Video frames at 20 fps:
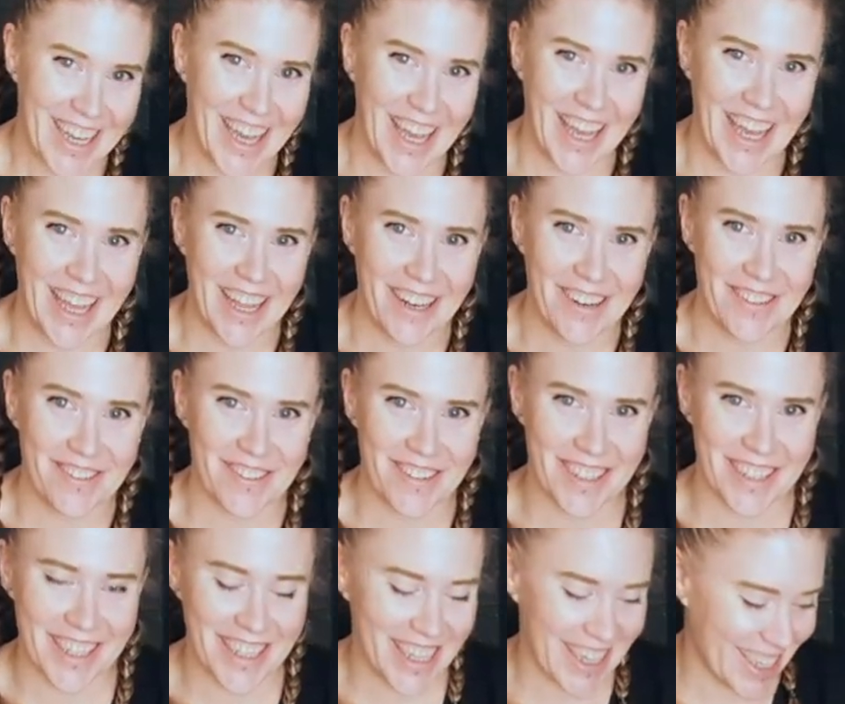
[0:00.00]
And
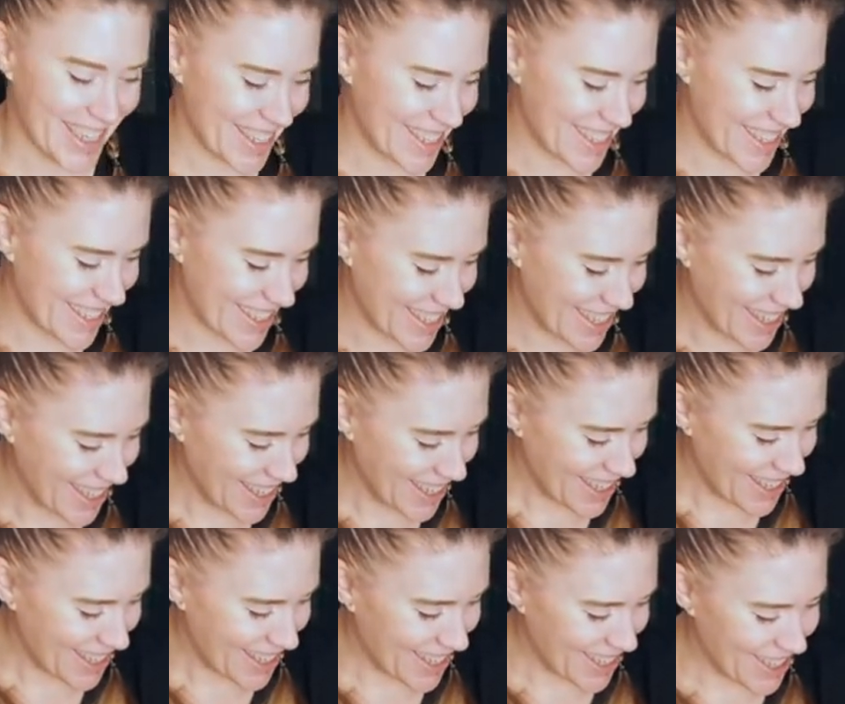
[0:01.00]
release.
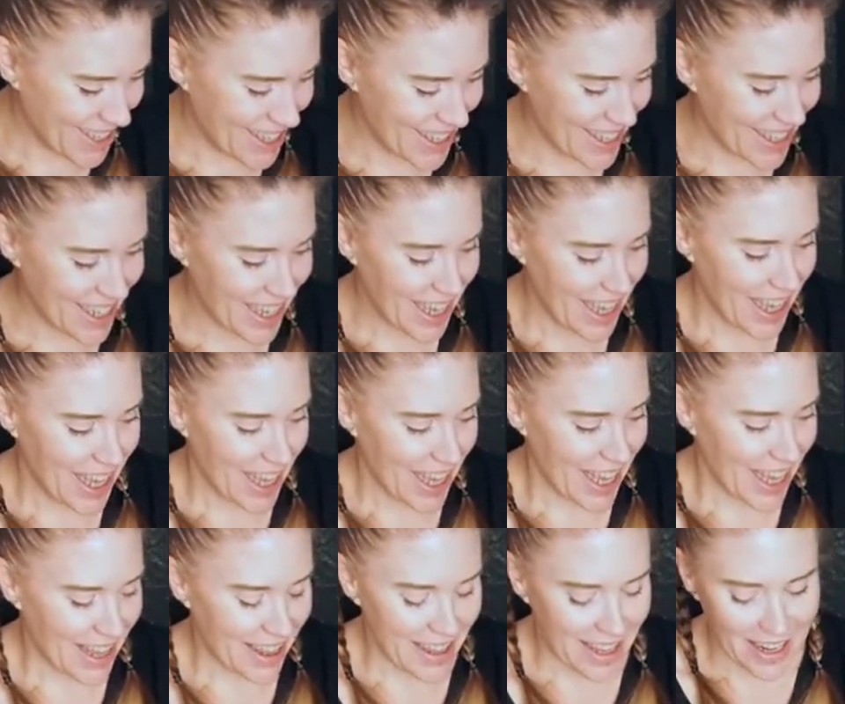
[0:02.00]
Good.
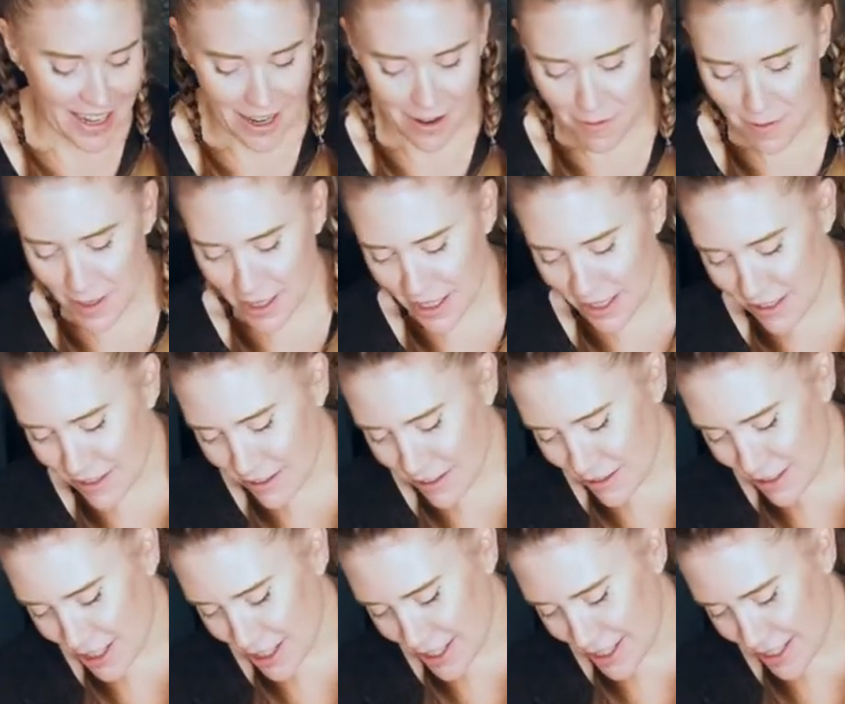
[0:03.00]
And then I'm going to
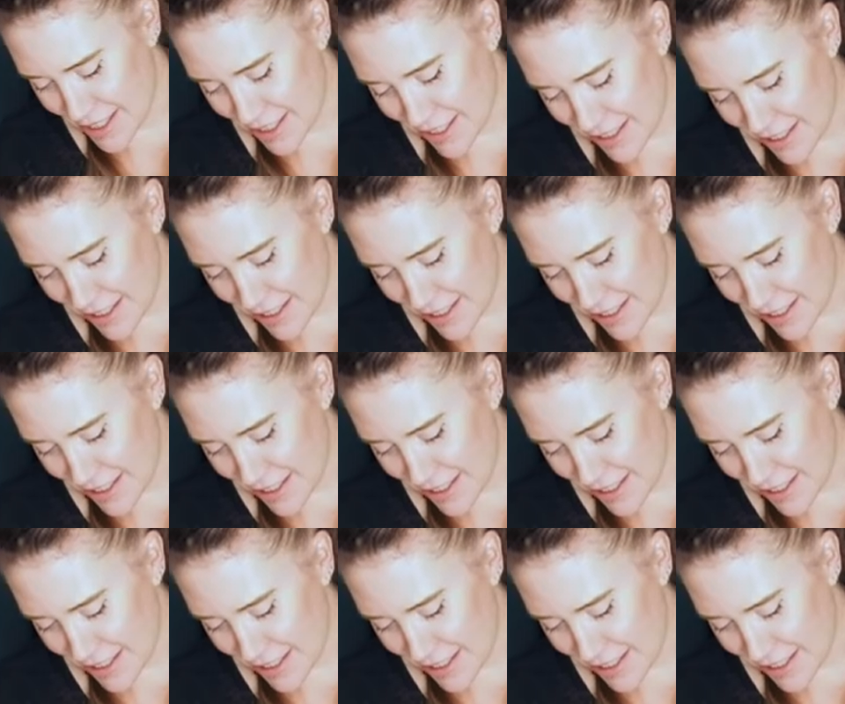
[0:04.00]
just